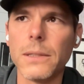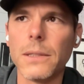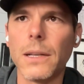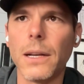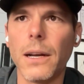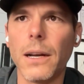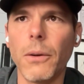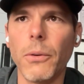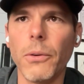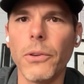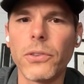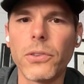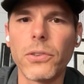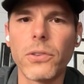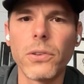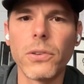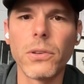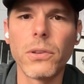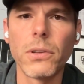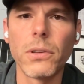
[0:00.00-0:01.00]
I
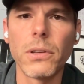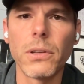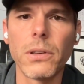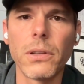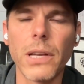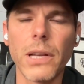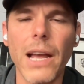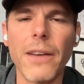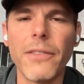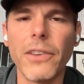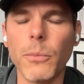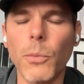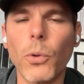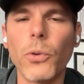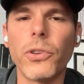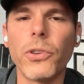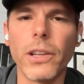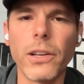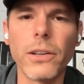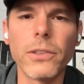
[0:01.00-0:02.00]
was having
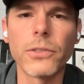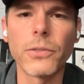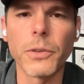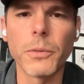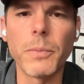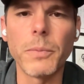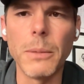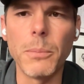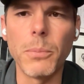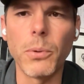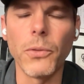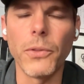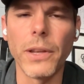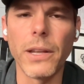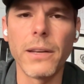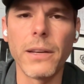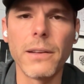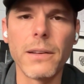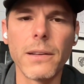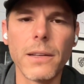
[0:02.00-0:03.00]
more dinners with people
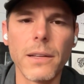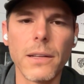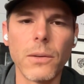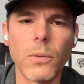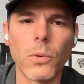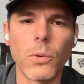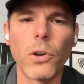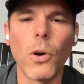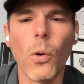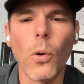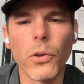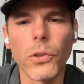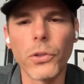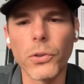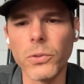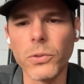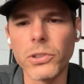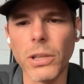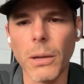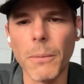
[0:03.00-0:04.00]
that were going
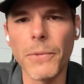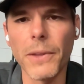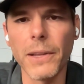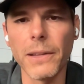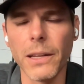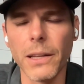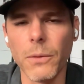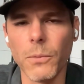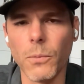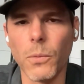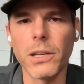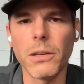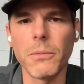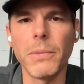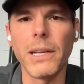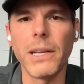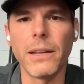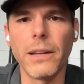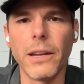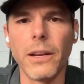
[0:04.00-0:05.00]
through something that wanted
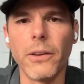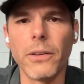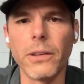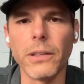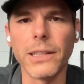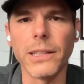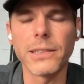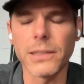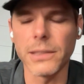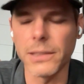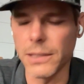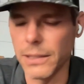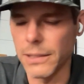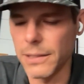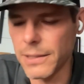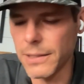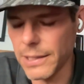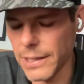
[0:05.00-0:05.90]
me to hear and listen.